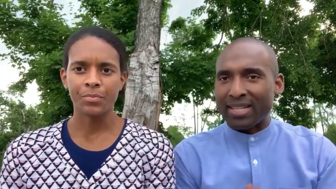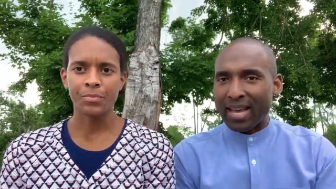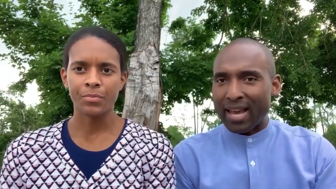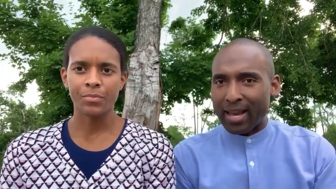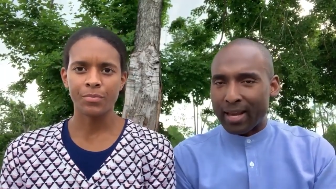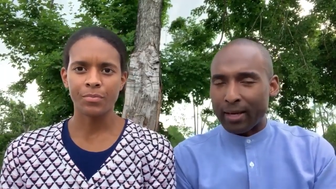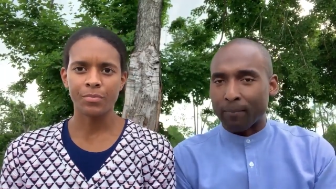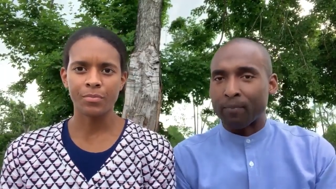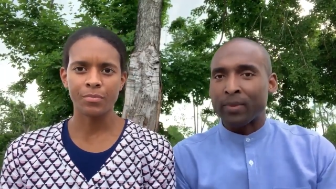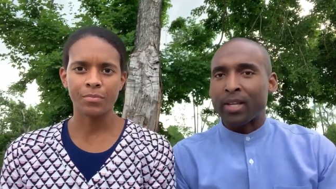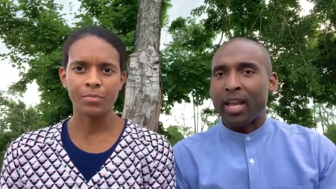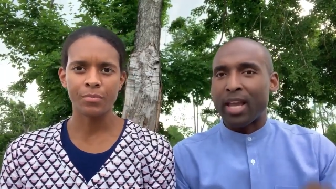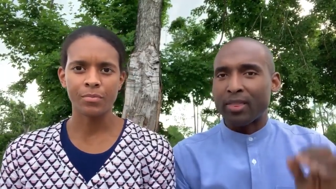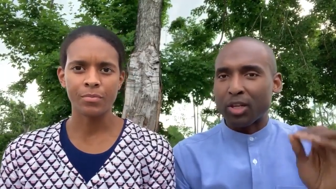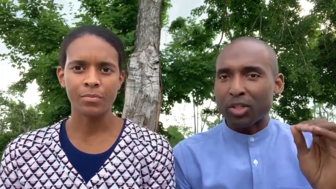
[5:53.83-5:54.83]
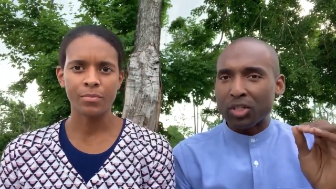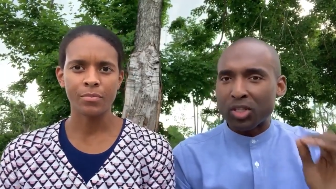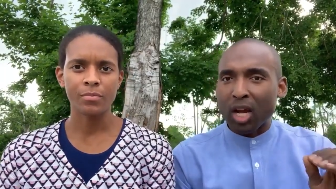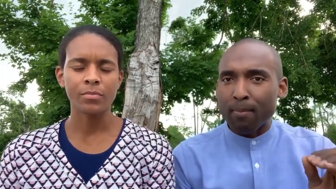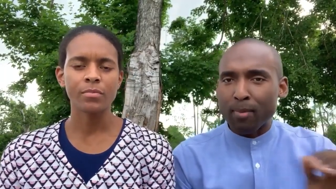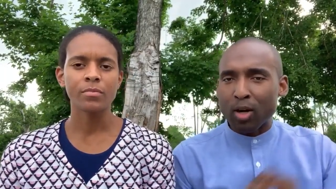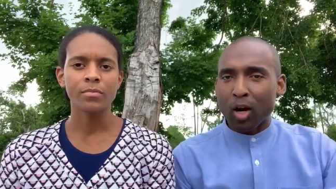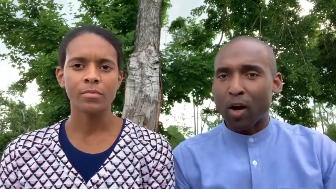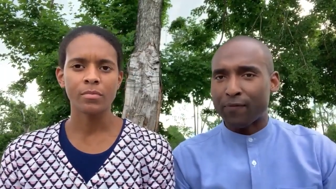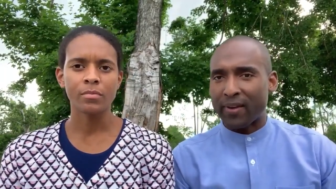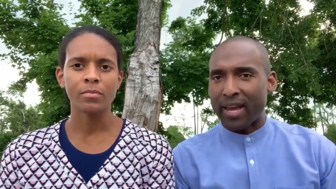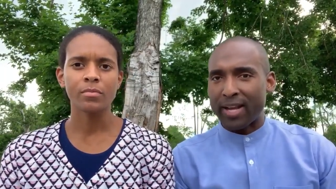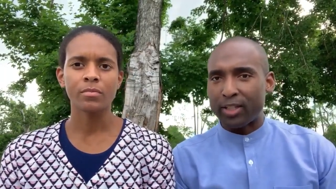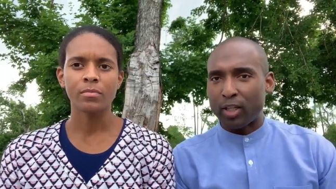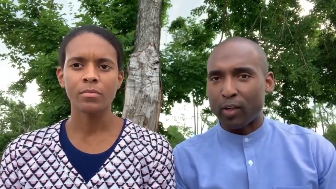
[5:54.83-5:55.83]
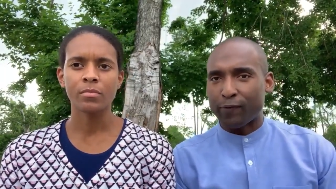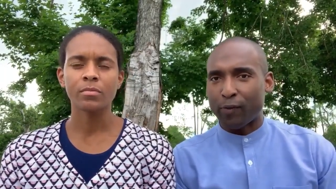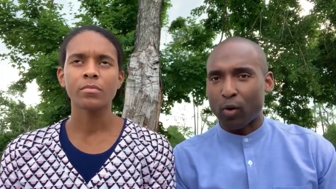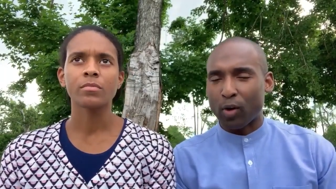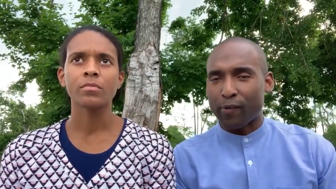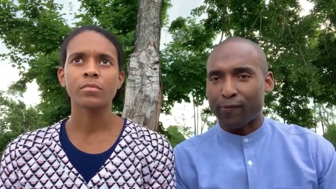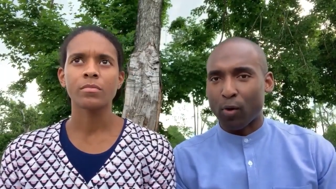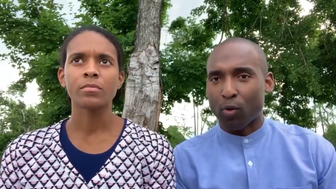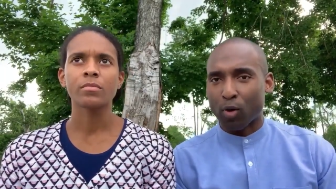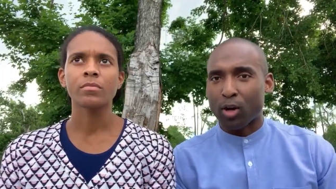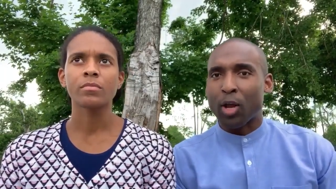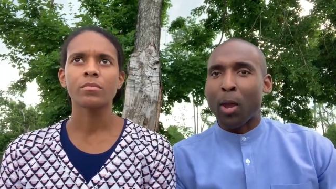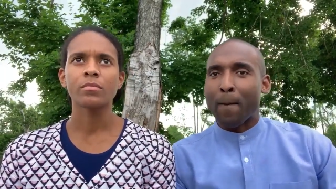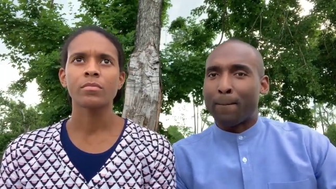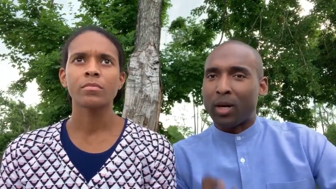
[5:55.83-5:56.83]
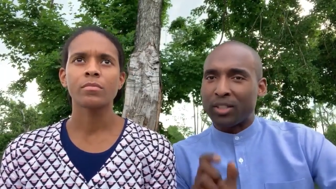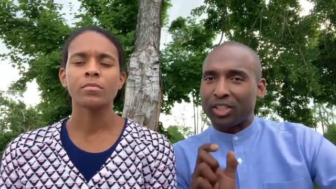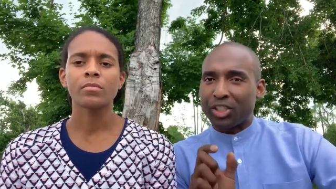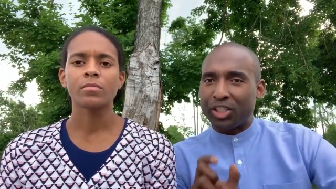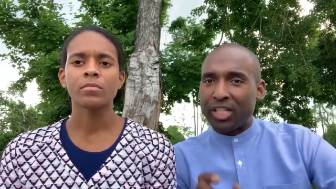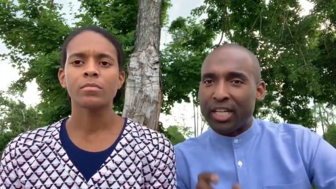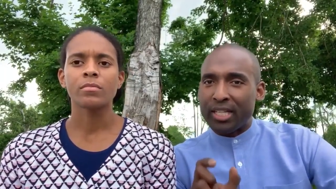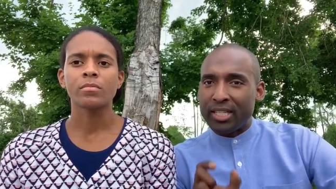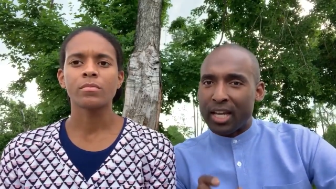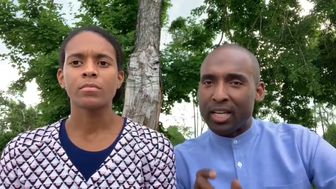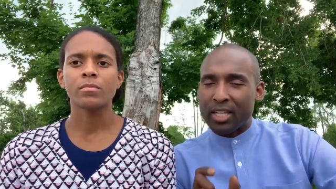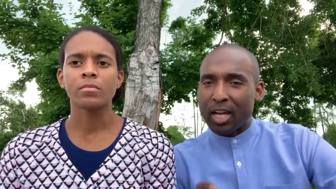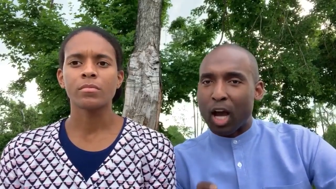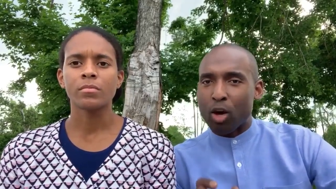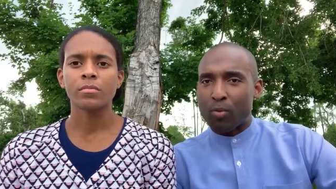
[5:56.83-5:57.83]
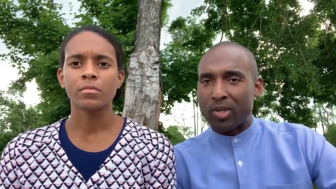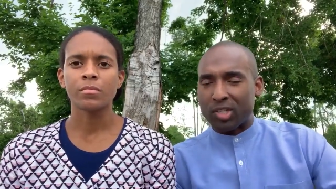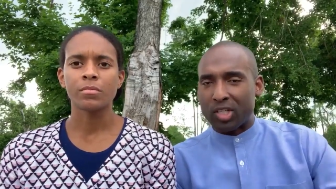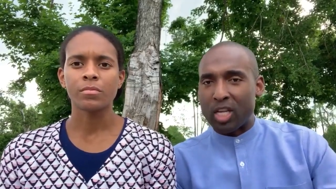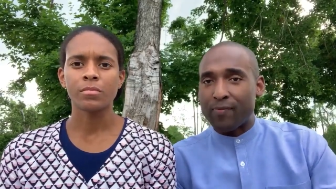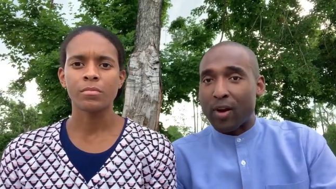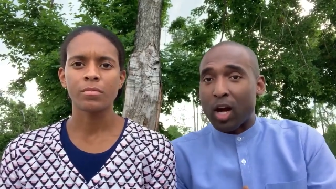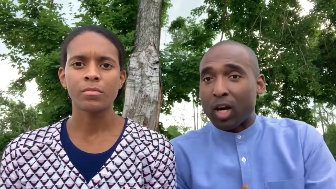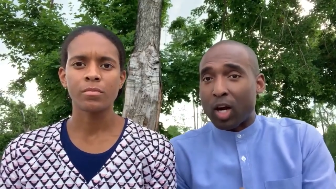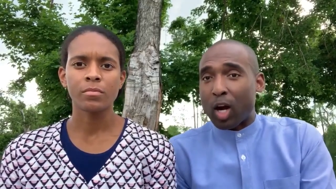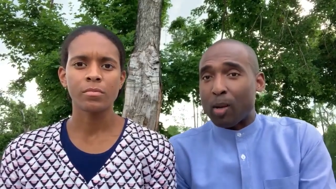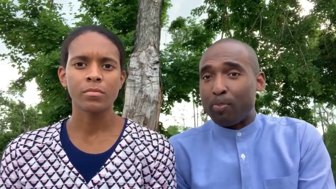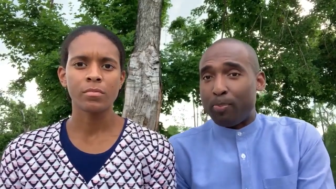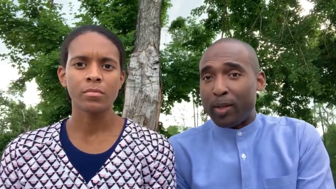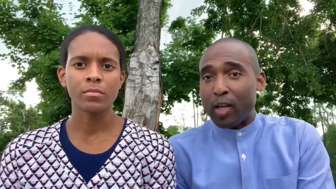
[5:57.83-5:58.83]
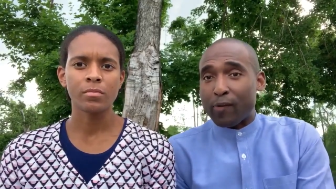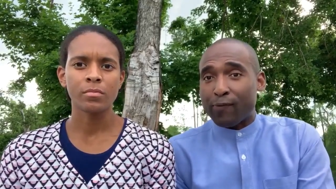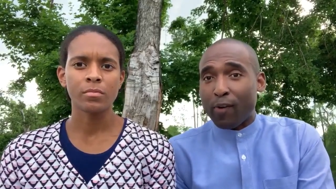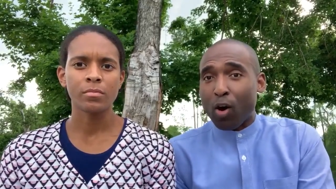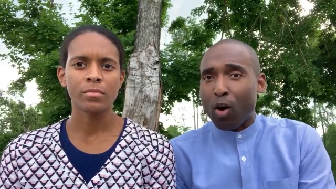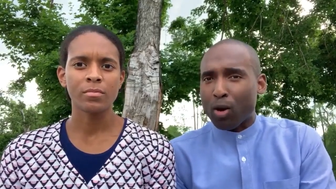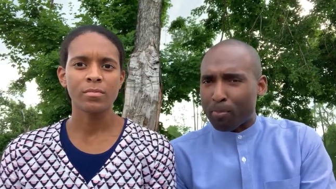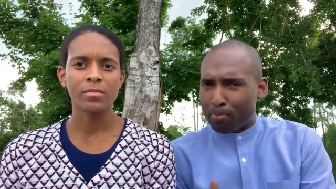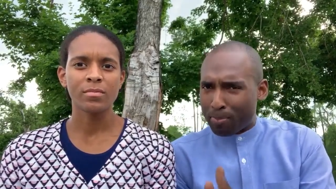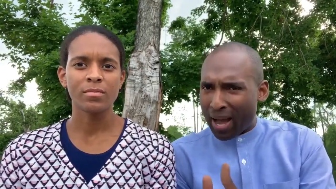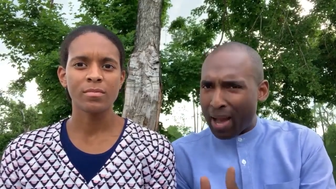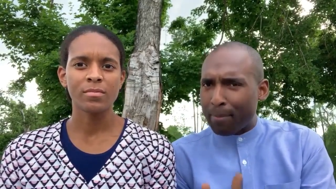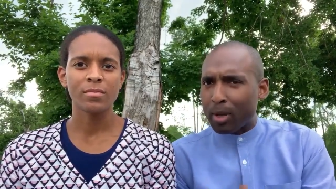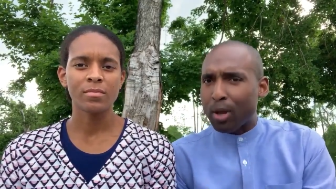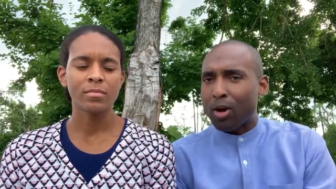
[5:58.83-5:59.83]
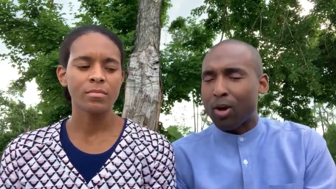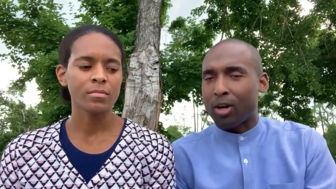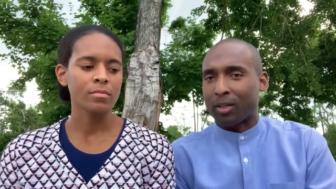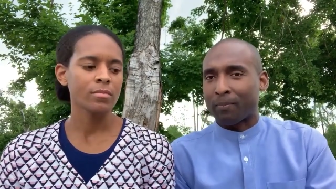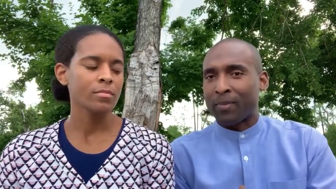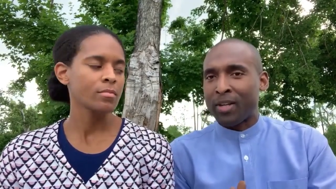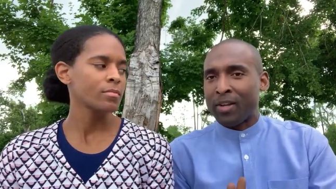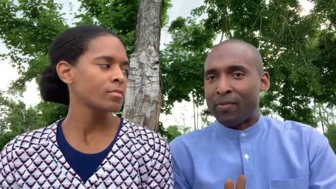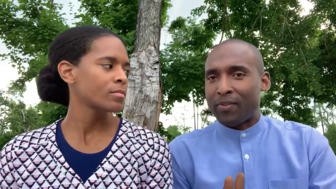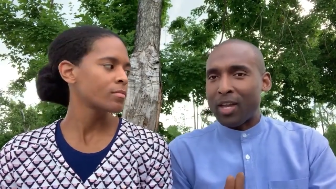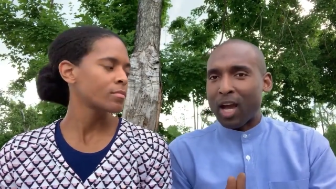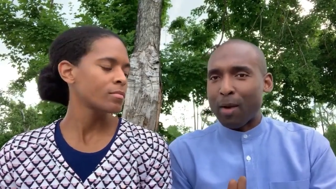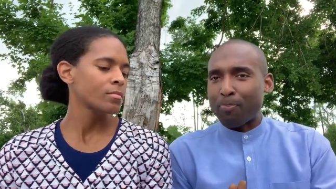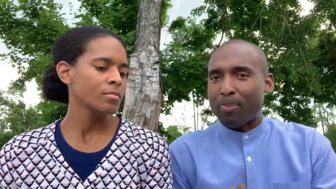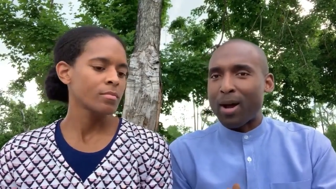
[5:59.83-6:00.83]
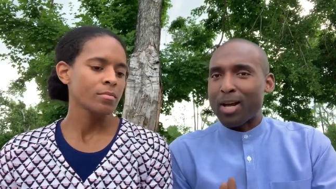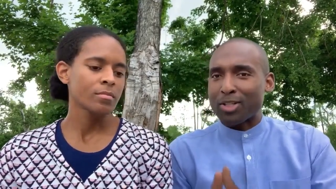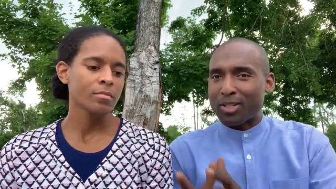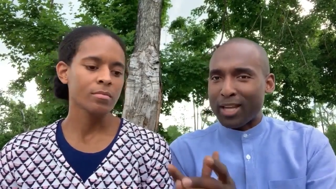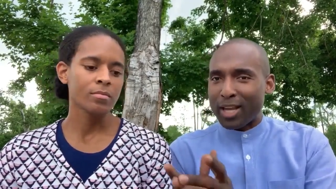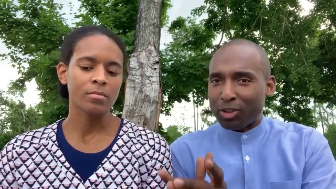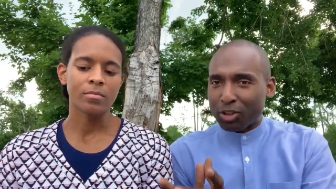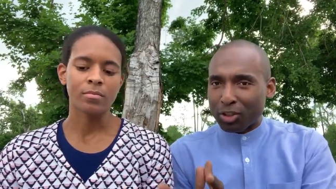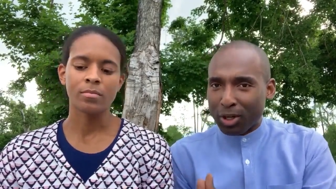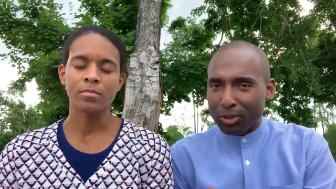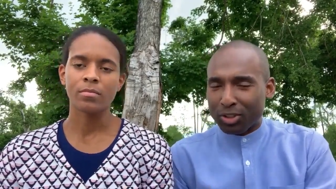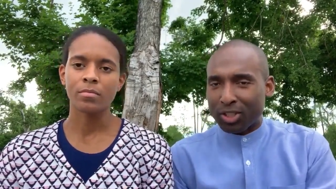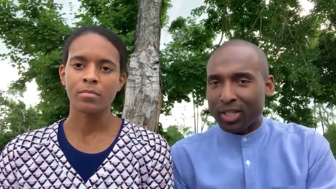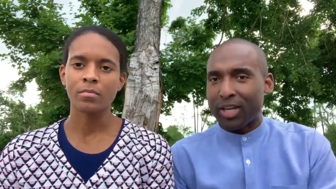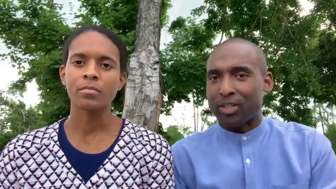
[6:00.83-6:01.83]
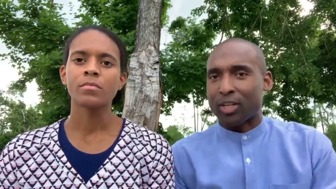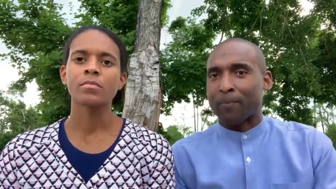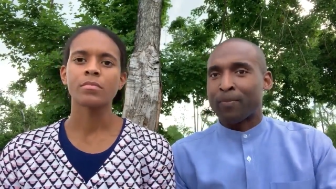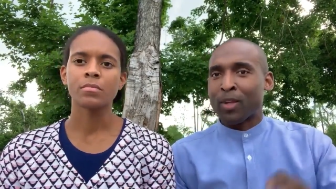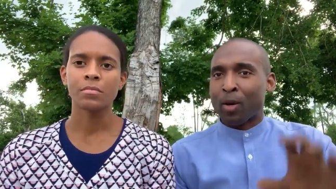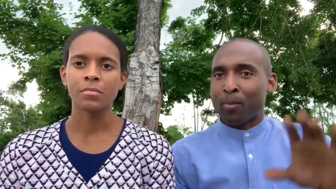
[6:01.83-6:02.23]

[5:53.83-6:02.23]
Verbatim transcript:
Speaker 1: began in the summer of 1844, but she did not receive a complete fall. Babylon, the apostate churches,